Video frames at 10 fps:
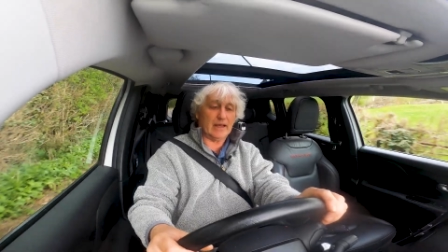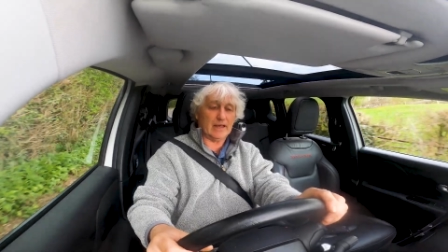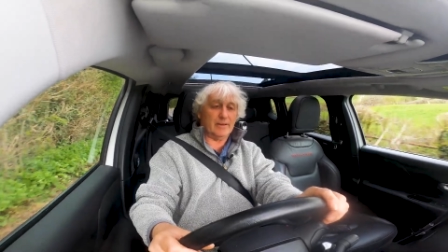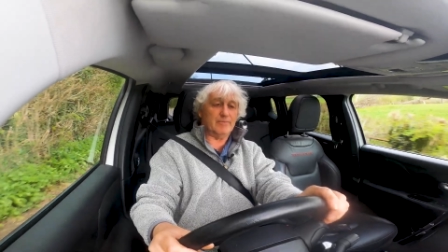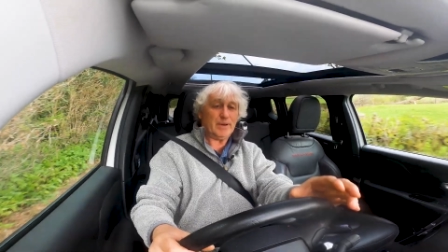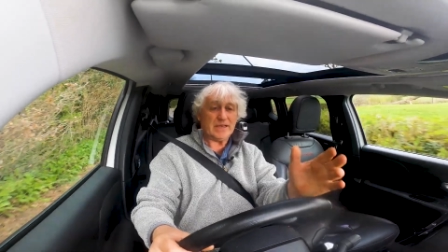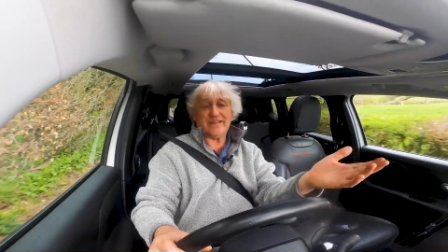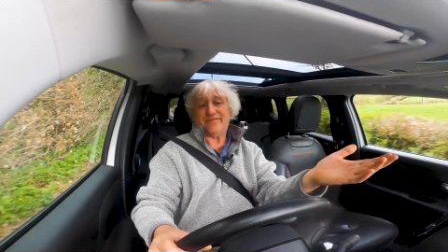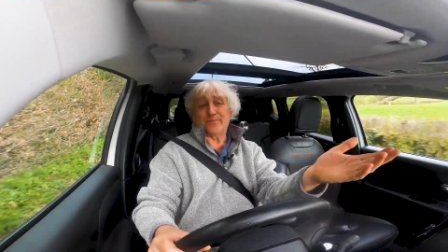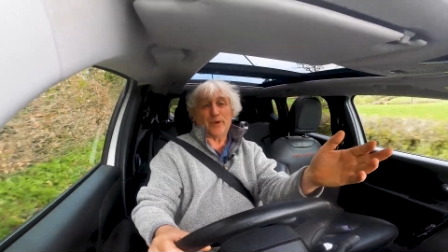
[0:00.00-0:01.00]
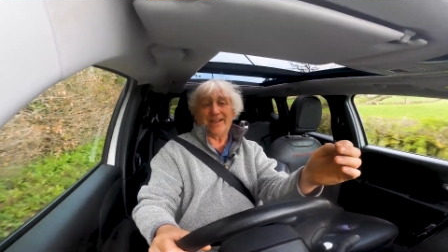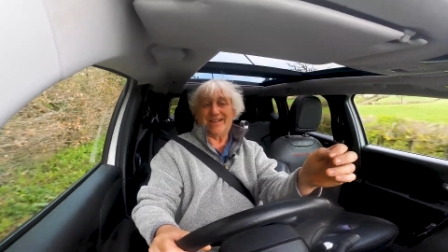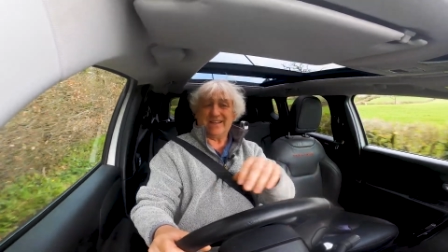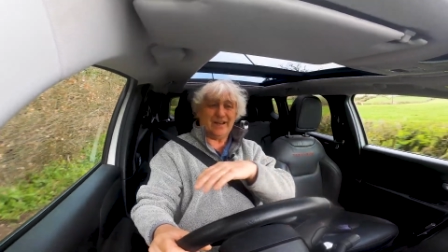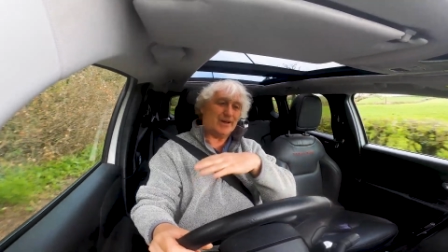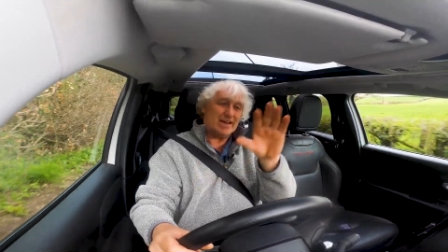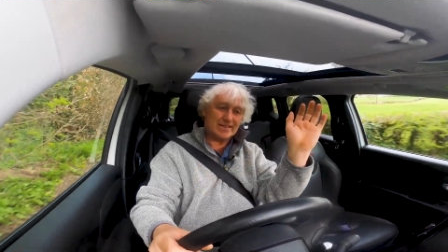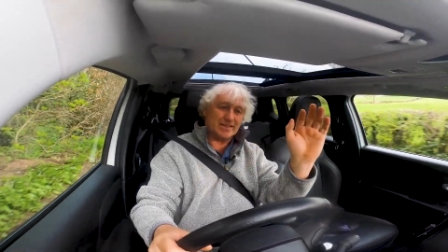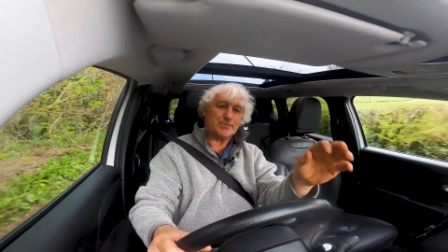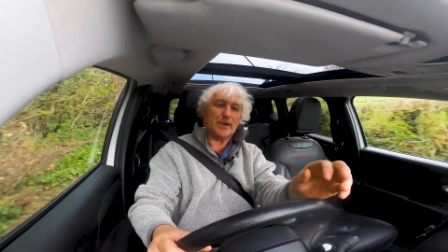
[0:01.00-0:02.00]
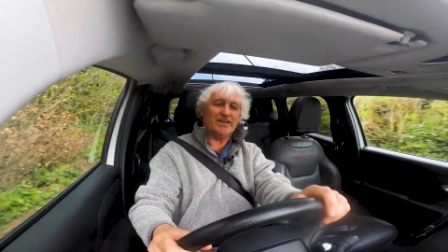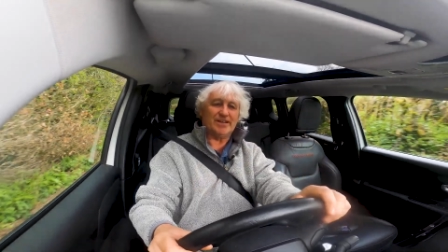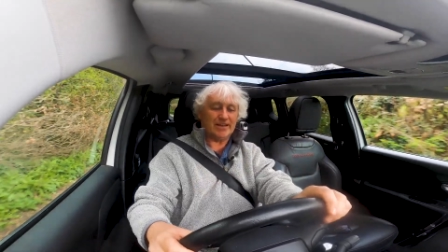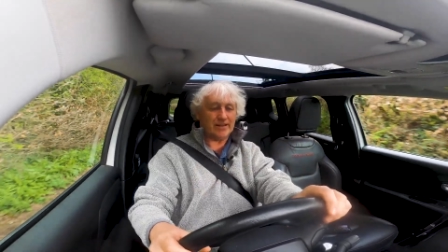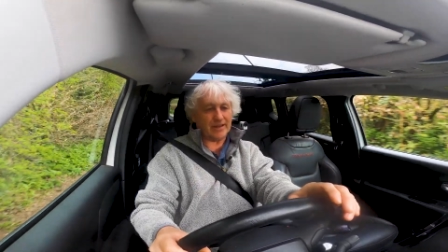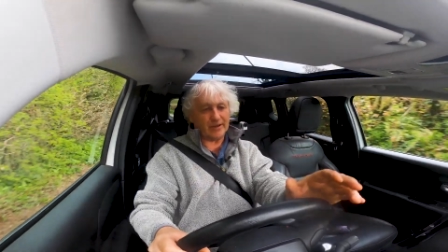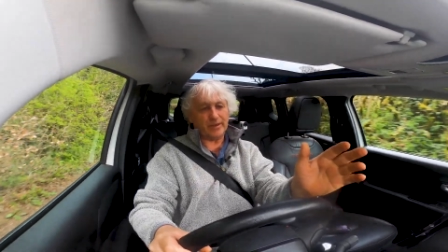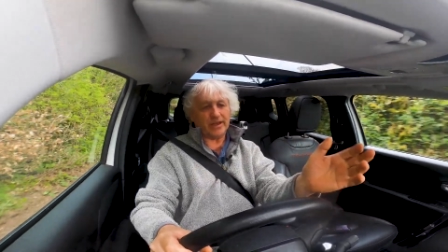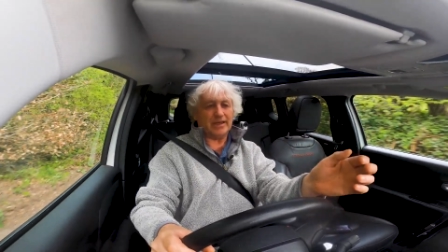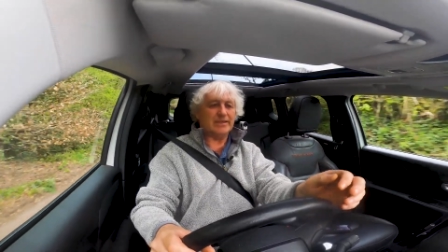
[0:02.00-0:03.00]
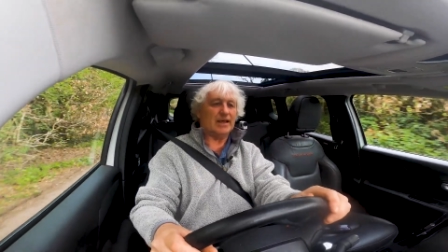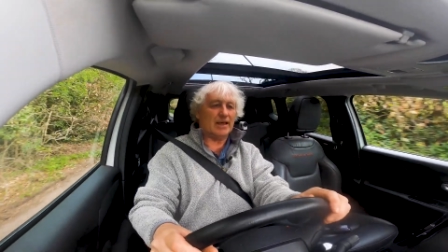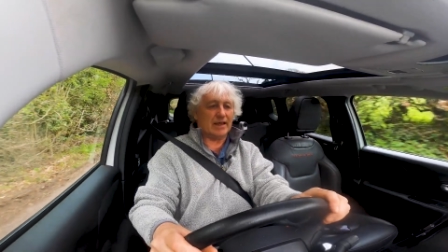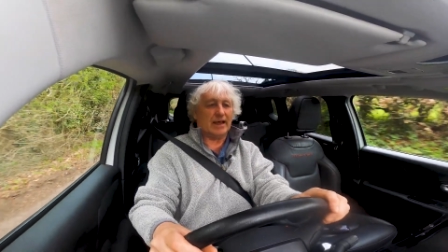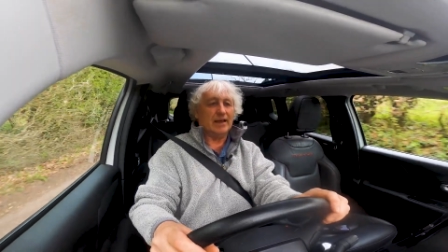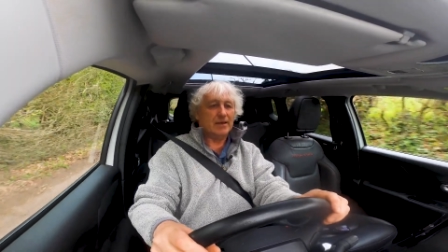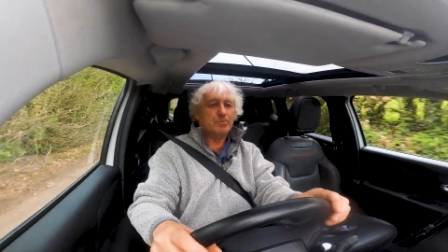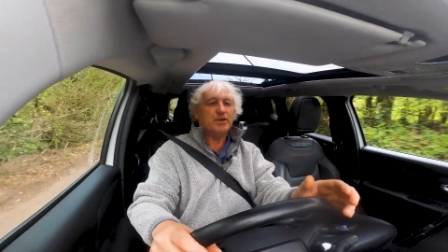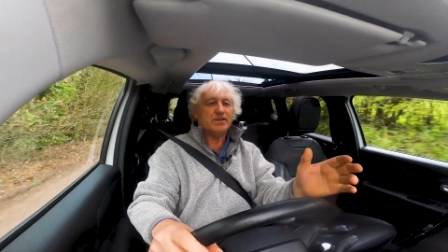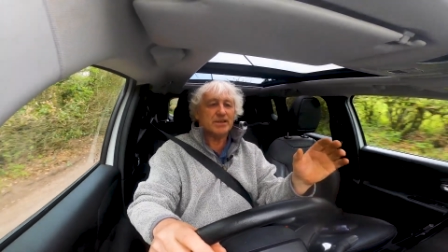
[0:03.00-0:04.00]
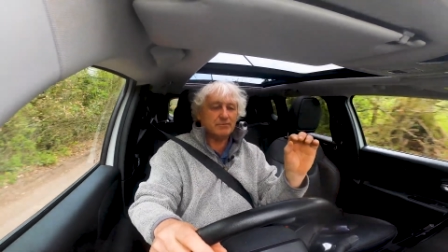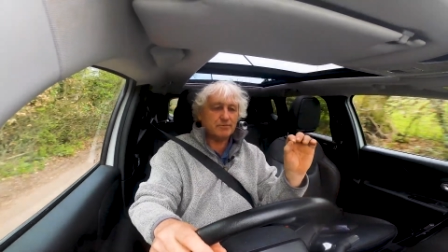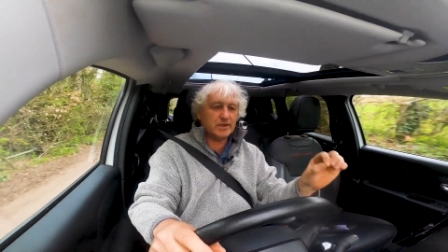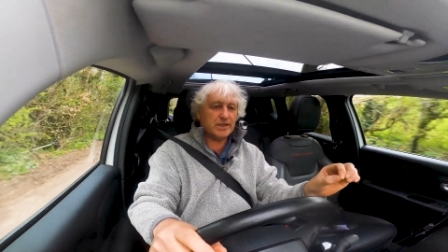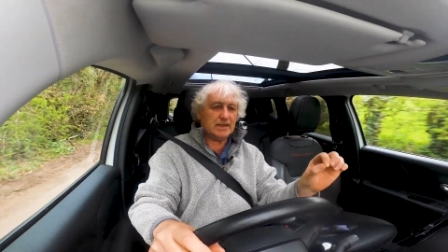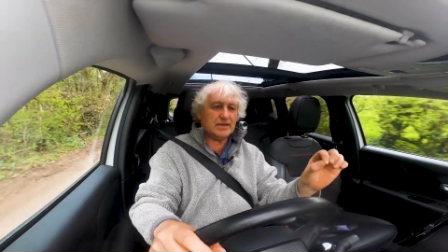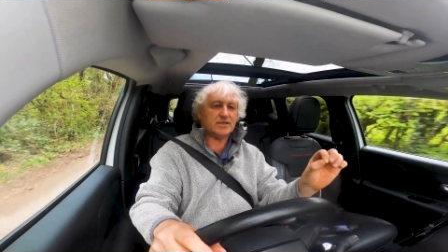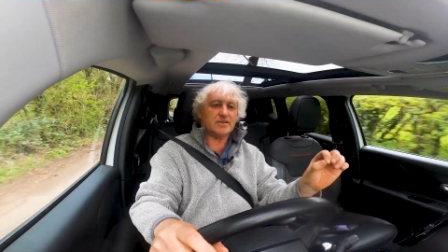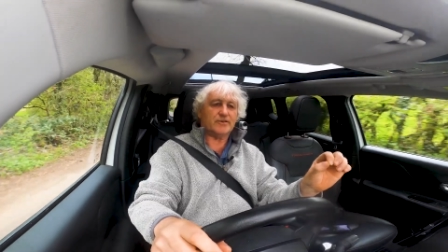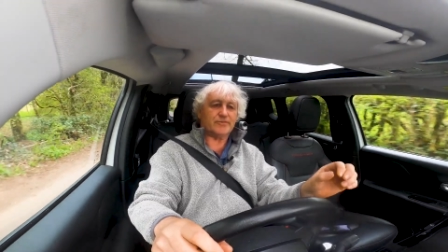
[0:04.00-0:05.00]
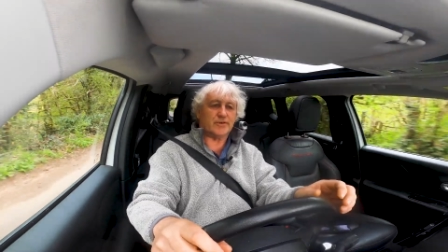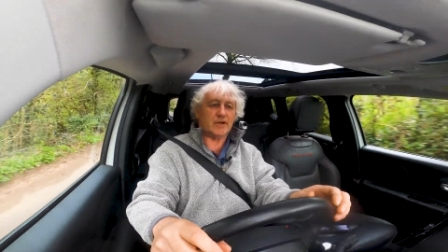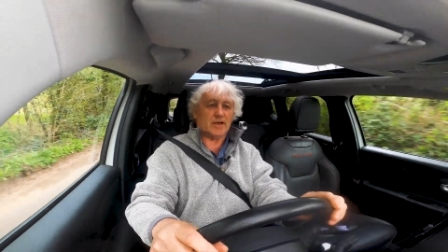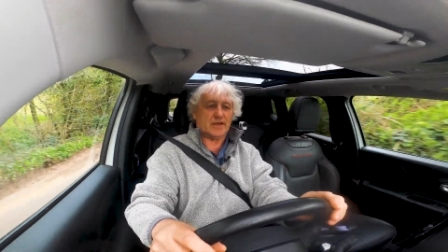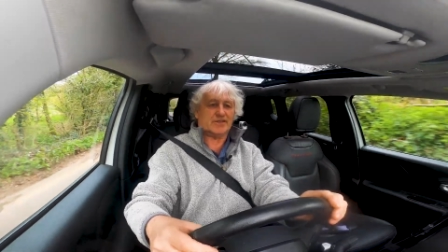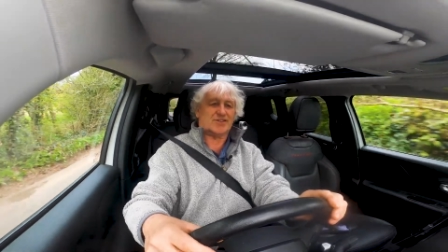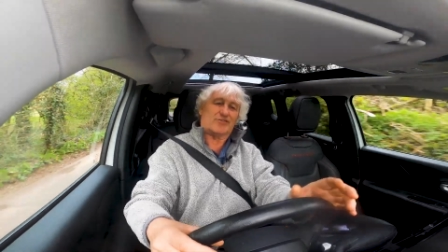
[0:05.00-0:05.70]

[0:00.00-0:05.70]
Passive springs, no air suspension, nothing complicated like that. But it's a really soft ride,